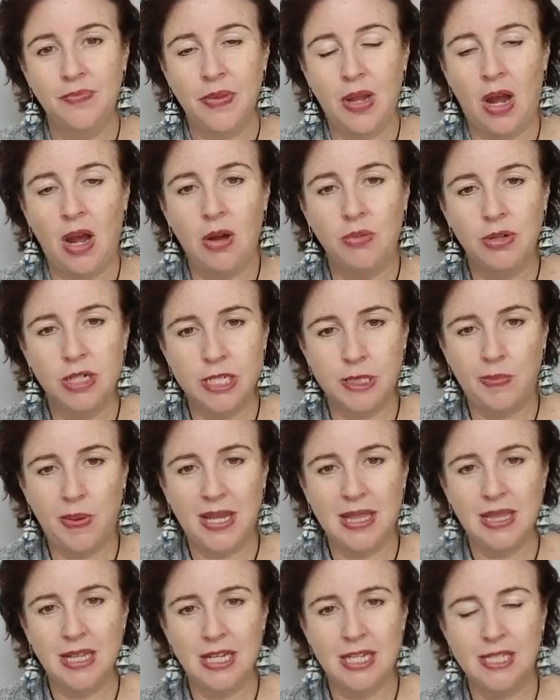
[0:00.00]
I would
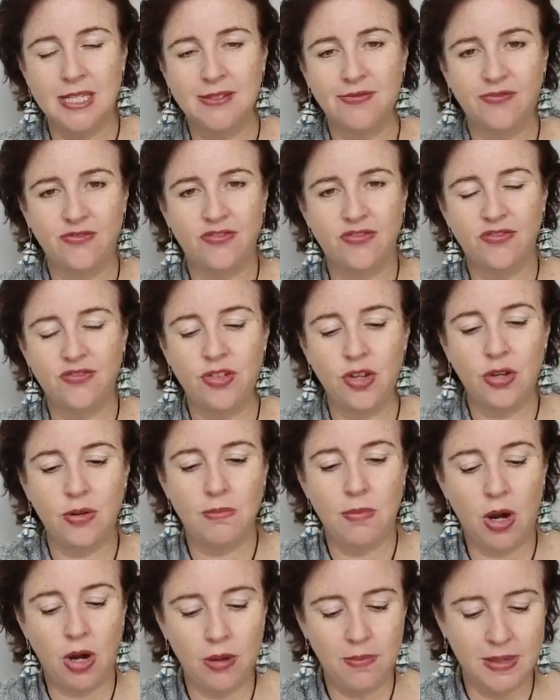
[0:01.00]
spend these few
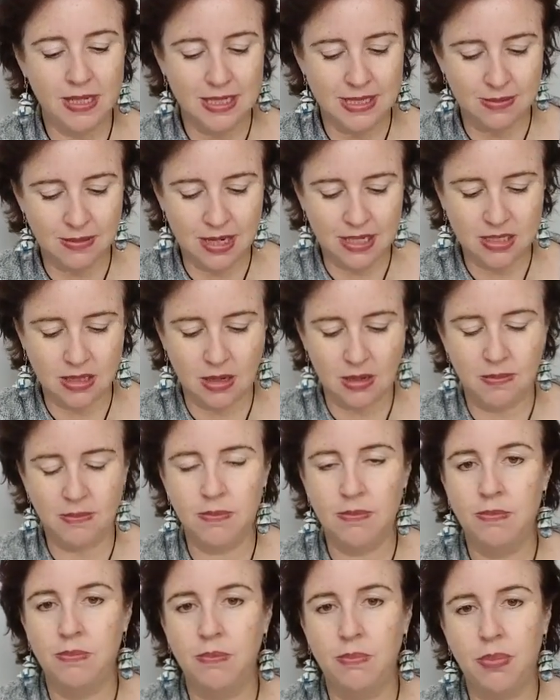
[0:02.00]
moments as I'm
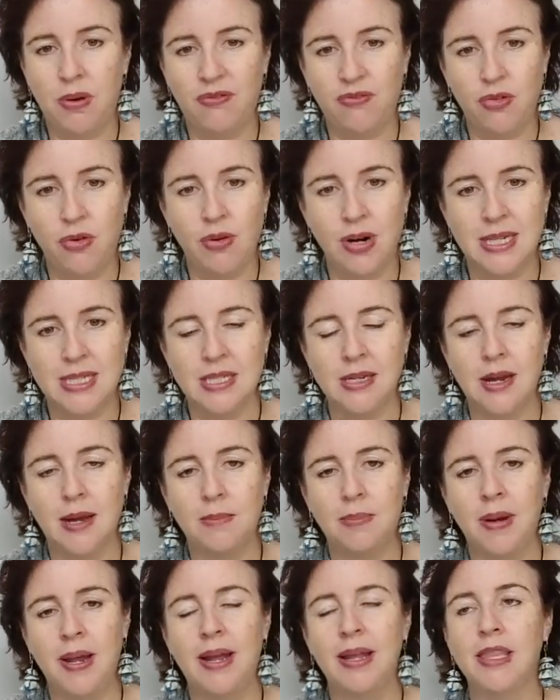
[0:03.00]
before I start
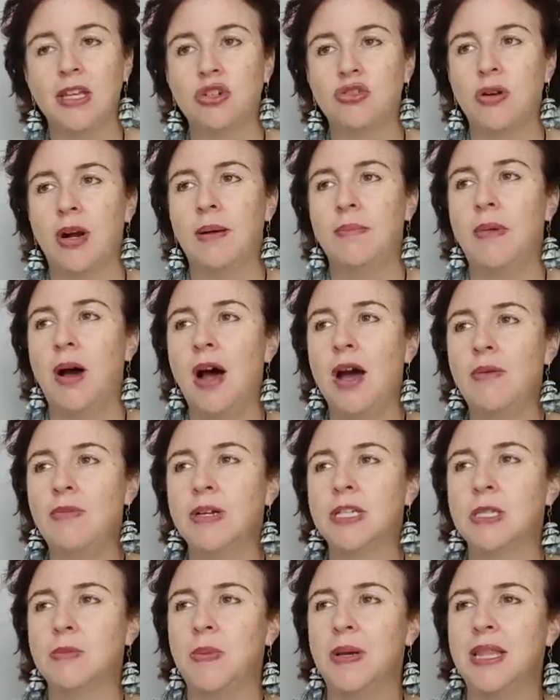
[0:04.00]
playing the drum, I would
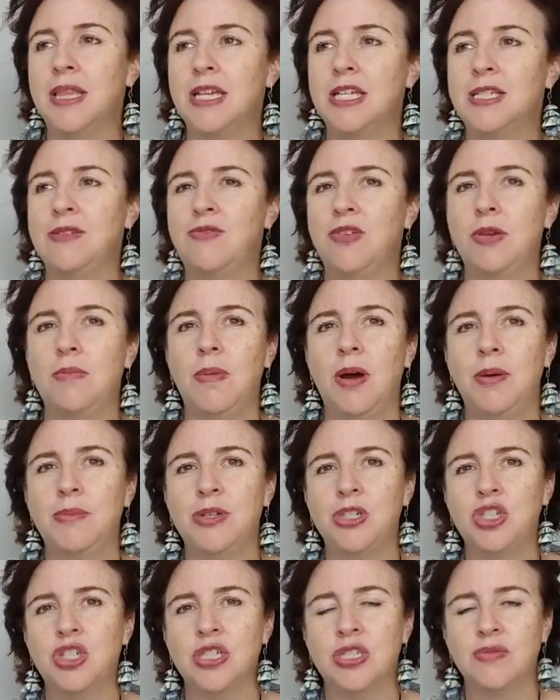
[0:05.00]
spend these few
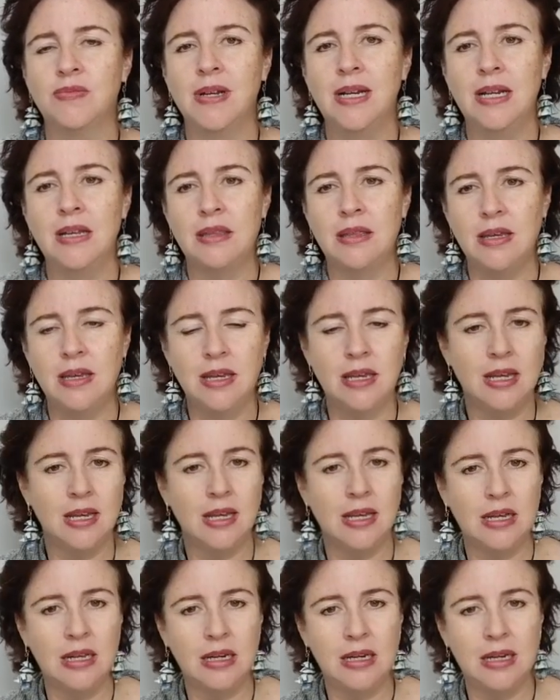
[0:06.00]
moments just really thinking
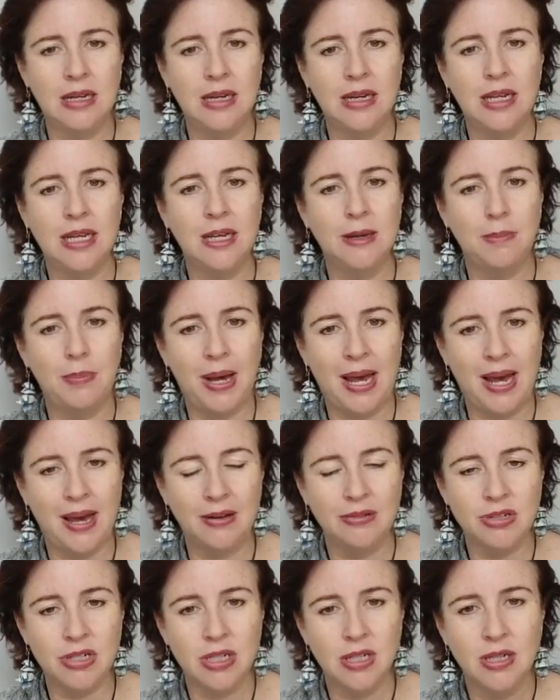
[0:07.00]
clearly
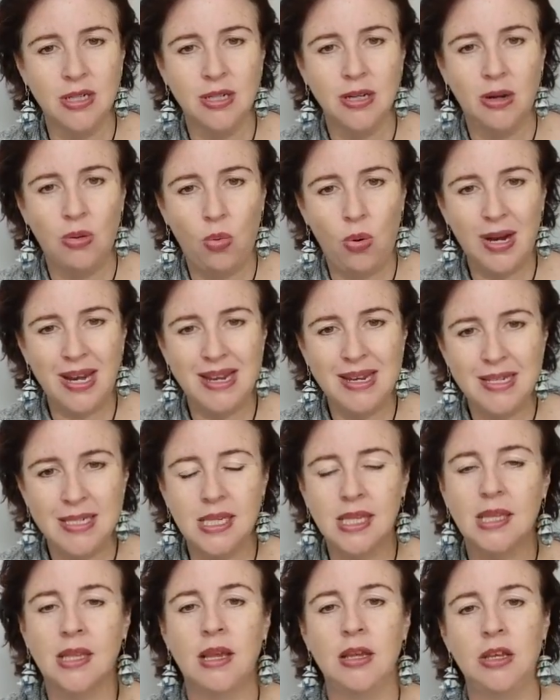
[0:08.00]
about what is
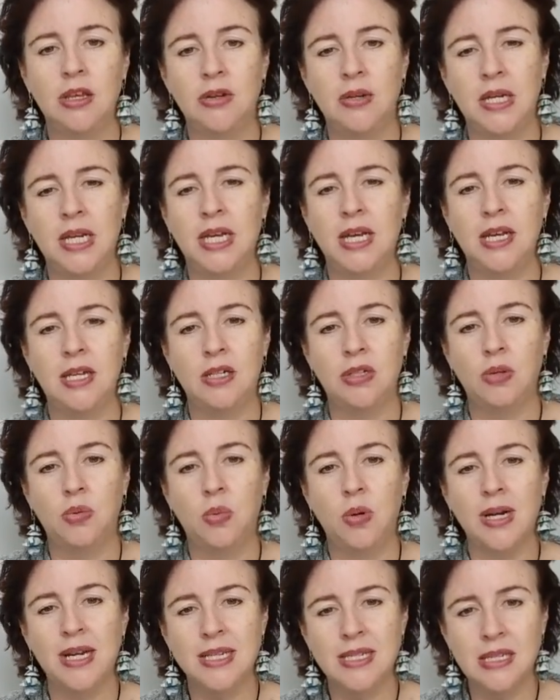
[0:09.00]
it that you need or
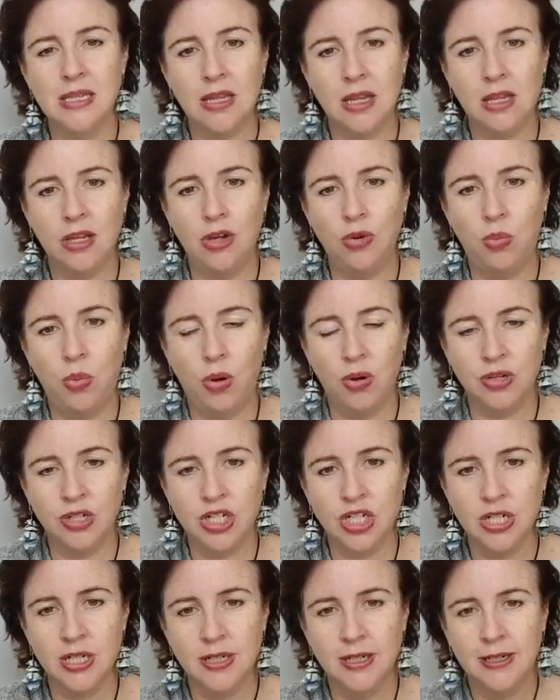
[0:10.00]
what is it that you want?